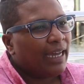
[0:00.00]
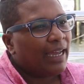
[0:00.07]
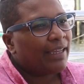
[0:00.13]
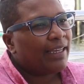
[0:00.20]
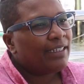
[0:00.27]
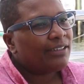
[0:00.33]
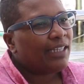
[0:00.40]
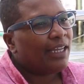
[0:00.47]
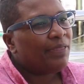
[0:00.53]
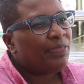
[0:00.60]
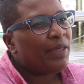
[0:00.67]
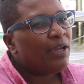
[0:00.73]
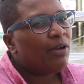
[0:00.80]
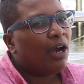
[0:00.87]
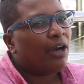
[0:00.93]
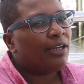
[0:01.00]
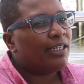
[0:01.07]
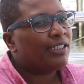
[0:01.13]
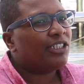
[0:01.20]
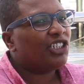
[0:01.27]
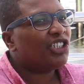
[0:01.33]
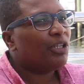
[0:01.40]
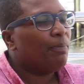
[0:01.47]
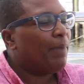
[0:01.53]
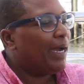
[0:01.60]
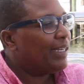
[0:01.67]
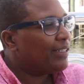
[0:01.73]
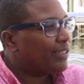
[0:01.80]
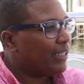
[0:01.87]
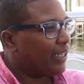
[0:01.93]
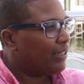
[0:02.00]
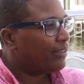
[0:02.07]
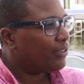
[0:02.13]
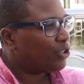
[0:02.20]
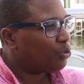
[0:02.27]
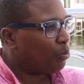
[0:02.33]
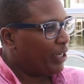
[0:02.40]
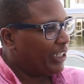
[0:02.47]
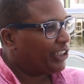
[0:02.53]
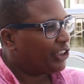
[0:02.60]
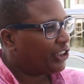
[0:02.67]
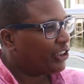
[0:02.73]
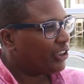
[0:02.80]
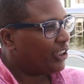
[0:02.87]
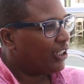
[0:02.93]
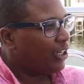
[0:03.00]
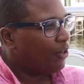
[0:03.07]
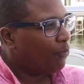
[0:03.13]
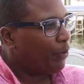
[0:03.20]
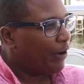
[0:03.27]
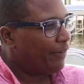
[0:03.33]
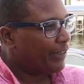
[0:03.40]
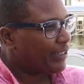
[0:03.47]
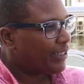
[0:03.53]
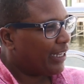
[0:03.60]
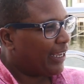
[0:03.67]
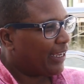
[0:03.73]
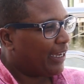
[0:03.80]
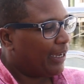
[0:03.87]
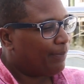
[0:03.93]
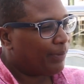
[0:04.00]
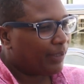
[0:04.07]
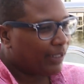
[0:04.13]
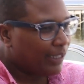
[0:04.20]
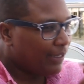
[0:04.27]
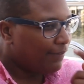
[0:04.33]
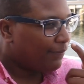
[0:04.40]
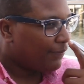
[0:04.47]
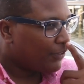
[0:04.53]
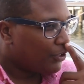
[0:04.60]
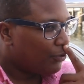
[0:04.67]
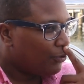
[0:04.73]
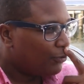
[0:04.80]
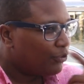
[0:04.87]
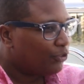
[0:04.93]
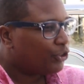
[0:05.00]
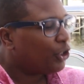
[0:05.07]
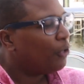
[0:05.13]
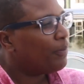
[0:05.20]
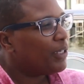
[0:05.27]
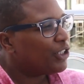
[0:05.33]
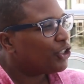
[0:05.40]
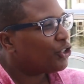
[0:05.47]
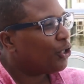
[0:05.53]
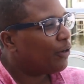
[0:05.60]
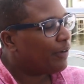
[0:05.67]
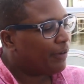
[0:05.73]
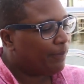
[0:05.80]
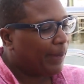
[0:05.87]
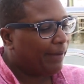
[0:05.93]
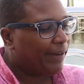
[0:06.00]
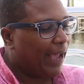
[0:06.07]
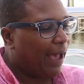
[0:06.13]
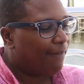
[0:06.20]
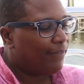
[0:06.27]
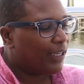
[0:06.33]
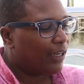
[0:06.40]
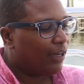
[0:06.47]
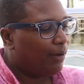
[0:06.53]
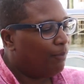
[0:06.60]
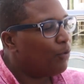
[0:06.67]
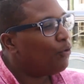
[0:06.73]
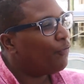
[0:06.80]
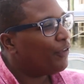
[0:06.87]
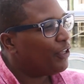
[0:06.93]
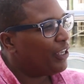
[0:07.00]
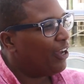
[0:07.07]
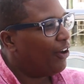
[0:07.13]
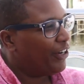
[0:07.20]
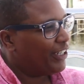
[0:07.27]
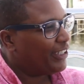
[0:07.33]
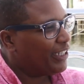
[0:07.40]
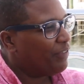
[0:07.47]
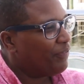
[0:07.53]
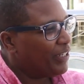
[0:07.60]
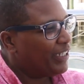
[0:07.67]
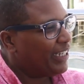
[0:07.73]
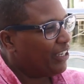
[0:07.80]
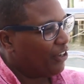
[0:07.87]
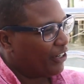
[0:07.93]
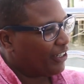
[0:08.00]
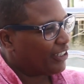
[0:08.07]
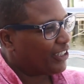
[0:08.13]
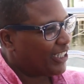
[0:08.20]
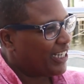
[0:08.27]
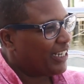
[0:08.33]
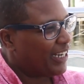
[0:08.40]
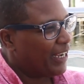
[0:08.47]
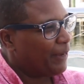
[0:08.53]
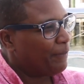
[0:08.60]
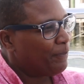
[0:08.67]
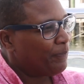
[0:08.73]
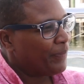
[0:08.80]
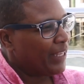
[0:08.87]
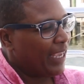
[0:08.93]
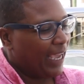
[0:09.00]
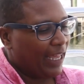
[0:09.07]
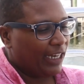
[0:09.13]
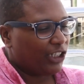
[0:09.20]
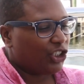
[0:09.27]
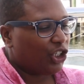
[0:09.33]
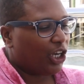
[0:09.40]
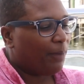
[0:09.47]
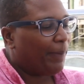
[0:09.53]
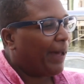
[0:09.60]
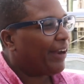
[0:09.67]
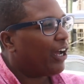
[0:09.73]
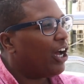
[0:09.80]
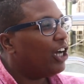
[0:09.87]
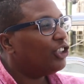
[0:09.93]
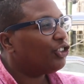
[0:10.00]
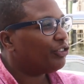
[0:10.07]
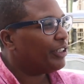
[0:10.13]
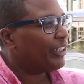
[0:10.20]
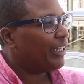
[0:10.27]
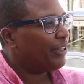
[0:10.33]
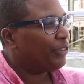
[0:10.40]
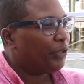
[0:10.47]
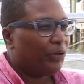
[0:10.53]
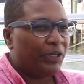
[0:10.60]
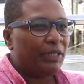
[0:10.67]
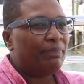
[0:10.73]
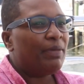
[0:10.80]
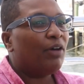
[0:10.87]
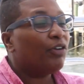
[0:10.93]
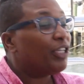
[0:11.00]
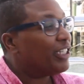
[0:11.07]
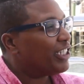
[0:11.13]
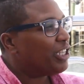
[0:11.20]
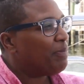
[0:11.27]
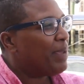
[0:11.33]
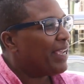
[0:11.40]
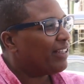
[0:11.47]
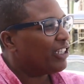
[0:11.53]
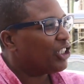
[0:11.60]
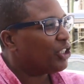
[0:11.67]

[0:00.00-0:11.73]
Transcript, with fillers: I guess I think our, it's just a mindset yeah. switch. Yeah. Where it's like I believe you you told me a story about having a movie on a DVD on a CD, mm-hmm. and it took about 130 million to make